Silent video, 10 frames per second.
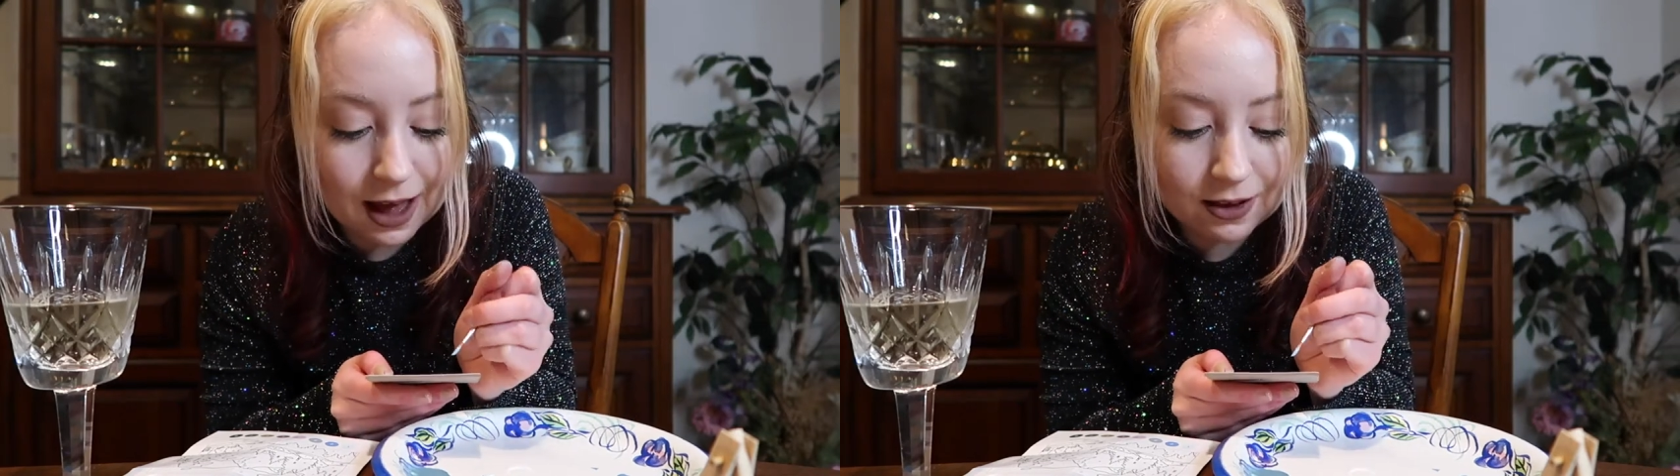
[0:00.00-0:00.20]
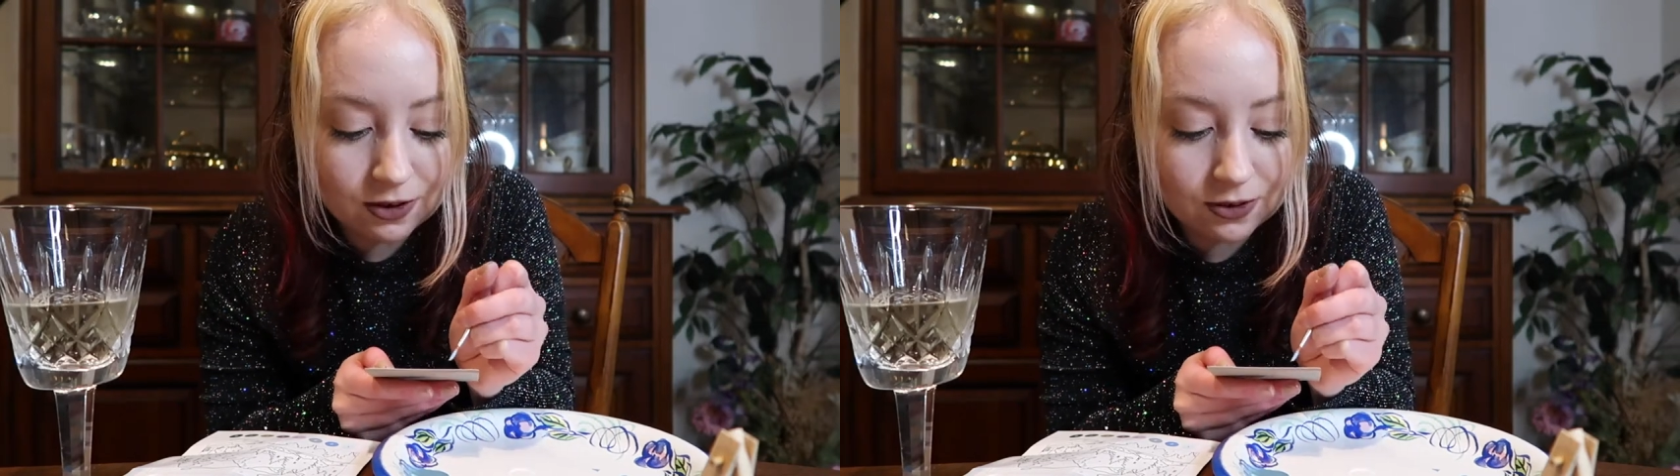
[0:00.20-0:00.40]

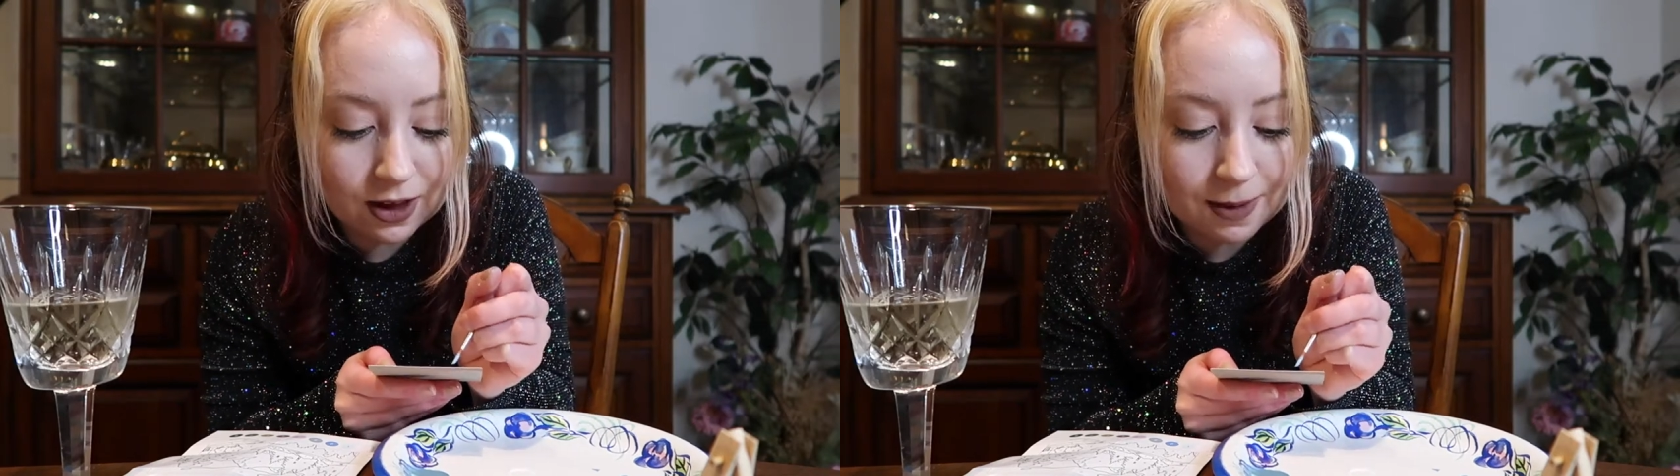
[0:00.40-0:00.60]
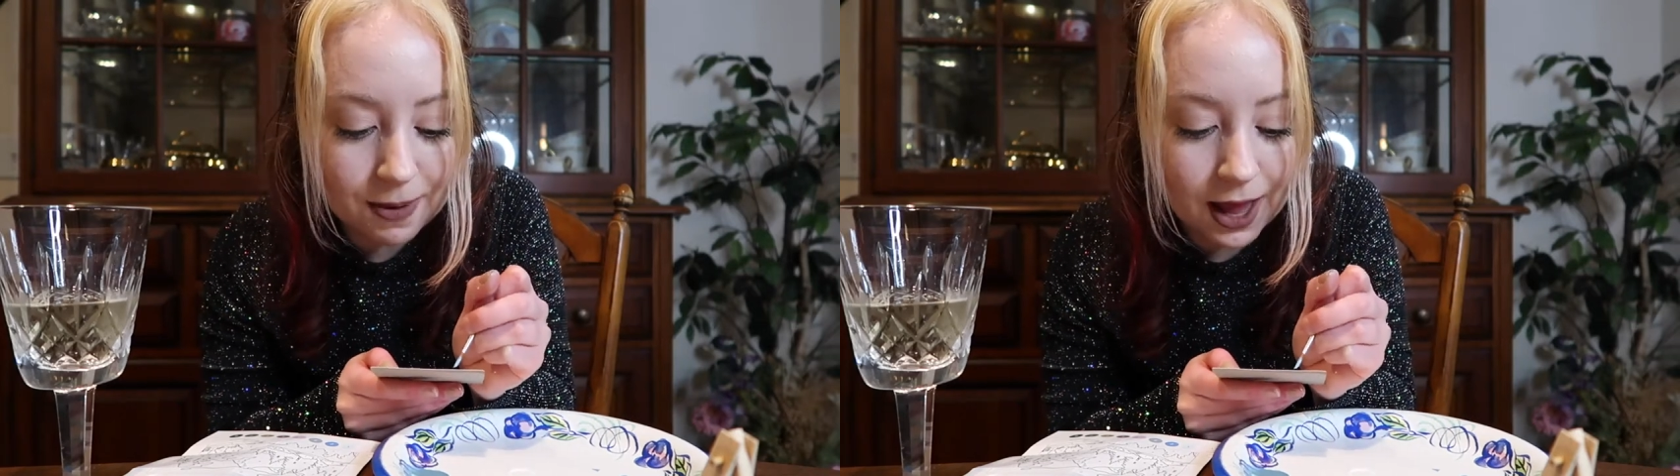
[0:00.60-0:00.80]
I
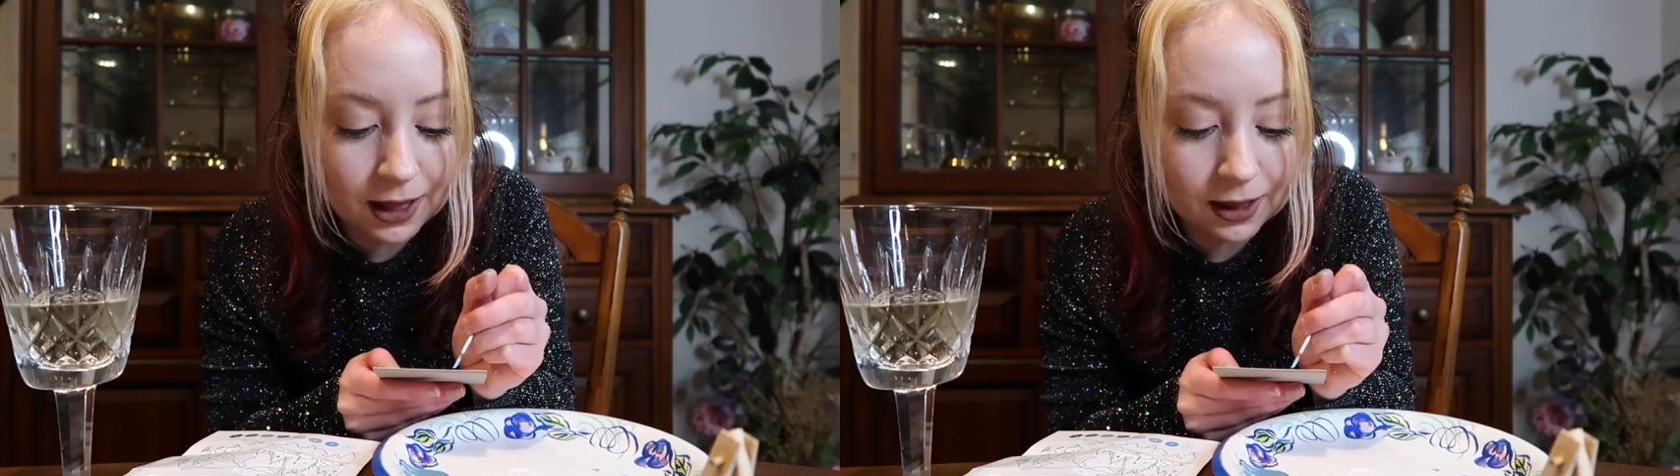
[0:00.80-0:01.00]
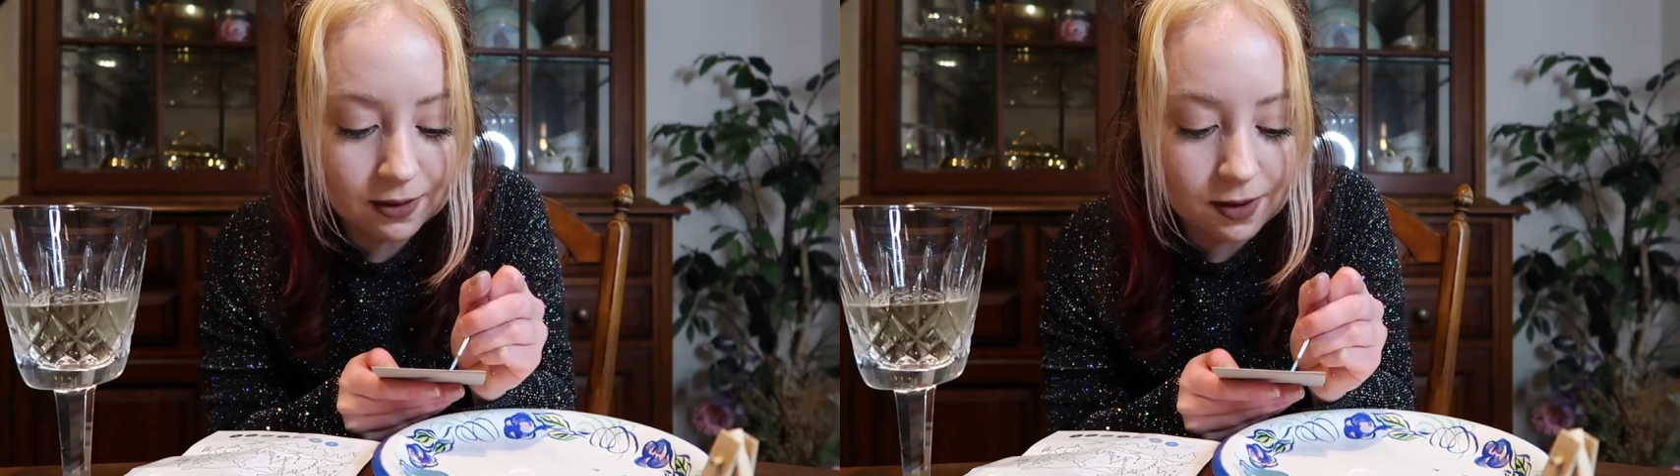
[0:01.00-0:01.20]
just, I
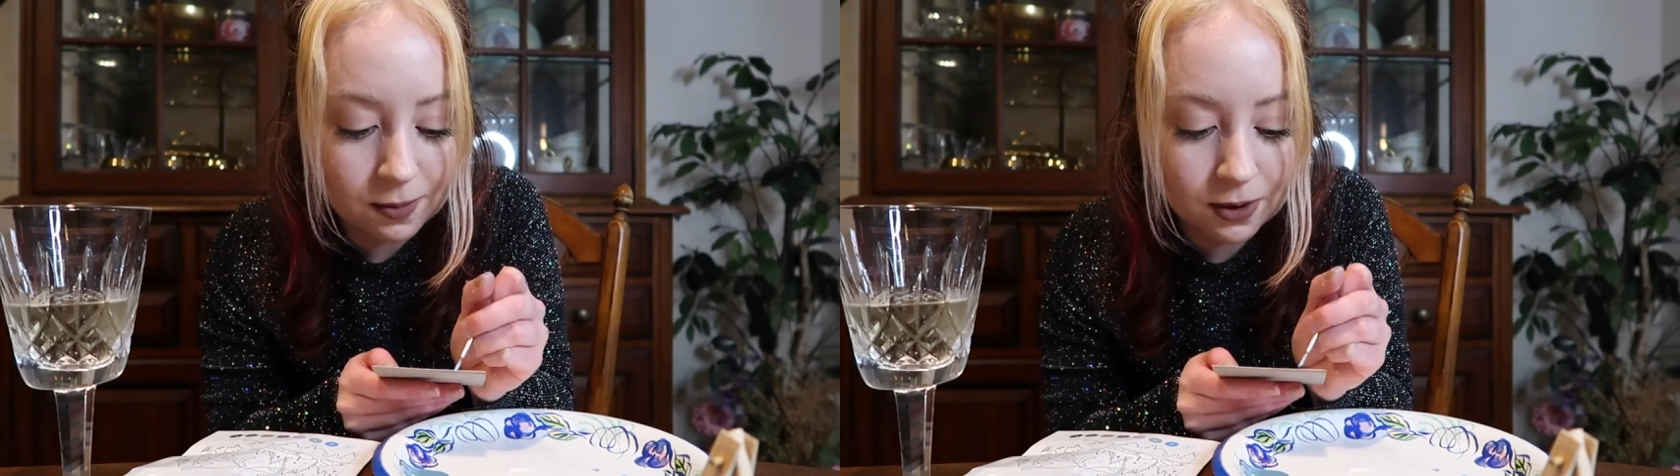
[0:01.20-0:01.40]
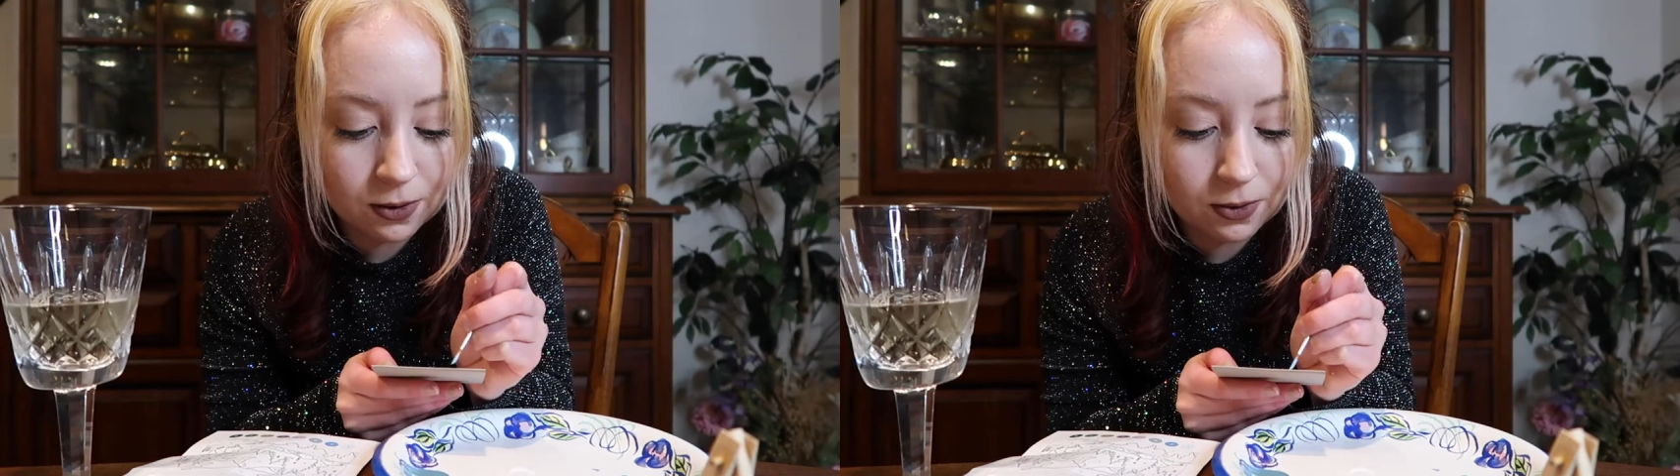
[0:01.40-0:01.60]
paint like
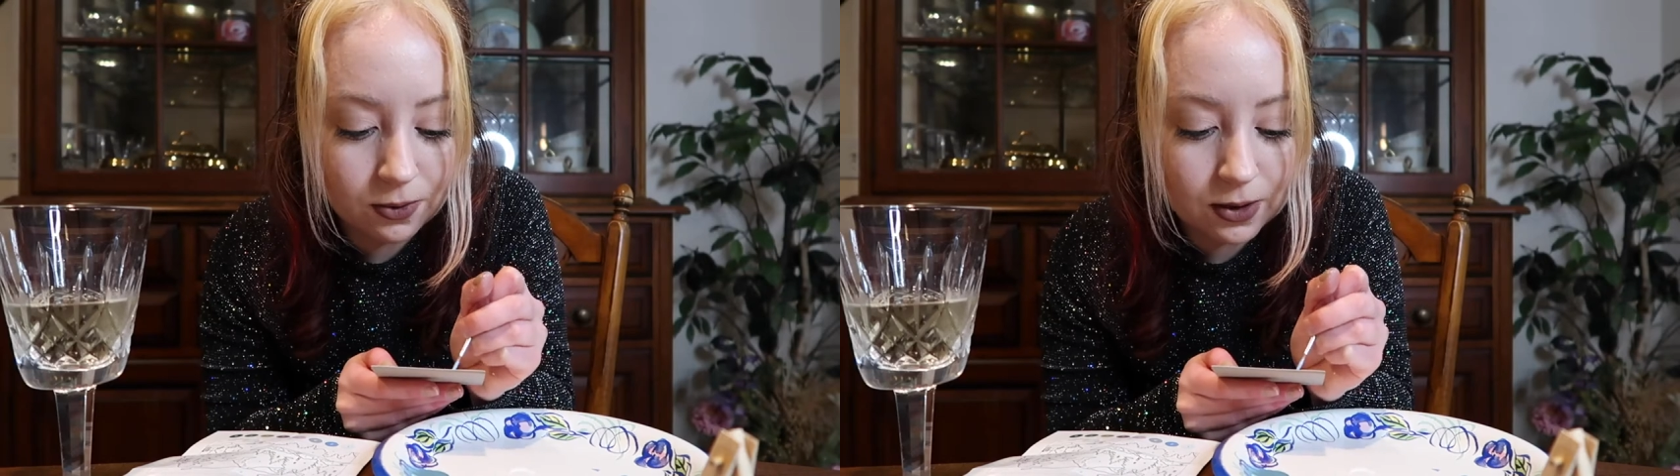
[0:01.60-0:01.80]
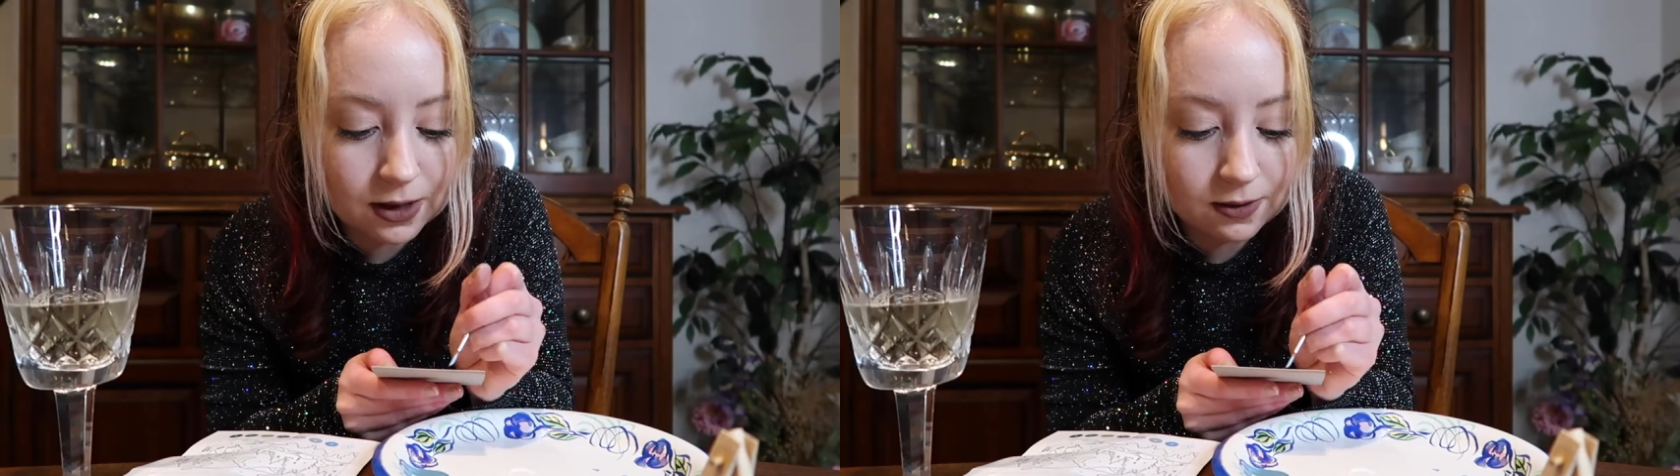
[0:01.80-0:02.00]
someone
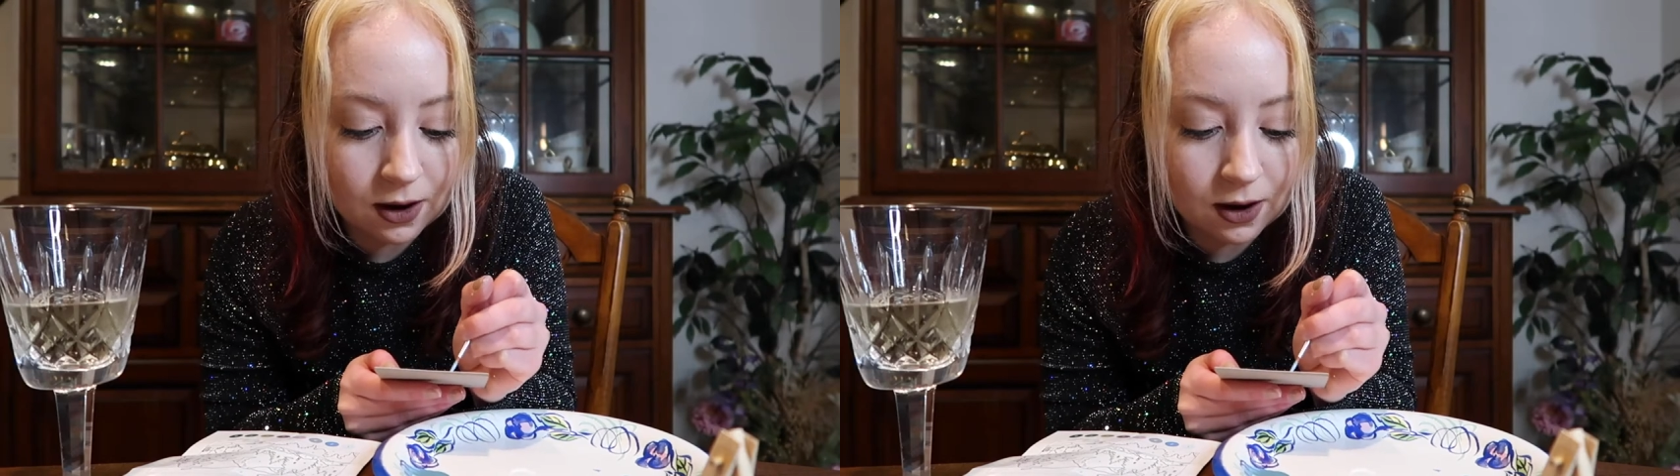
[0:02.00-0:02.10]
who is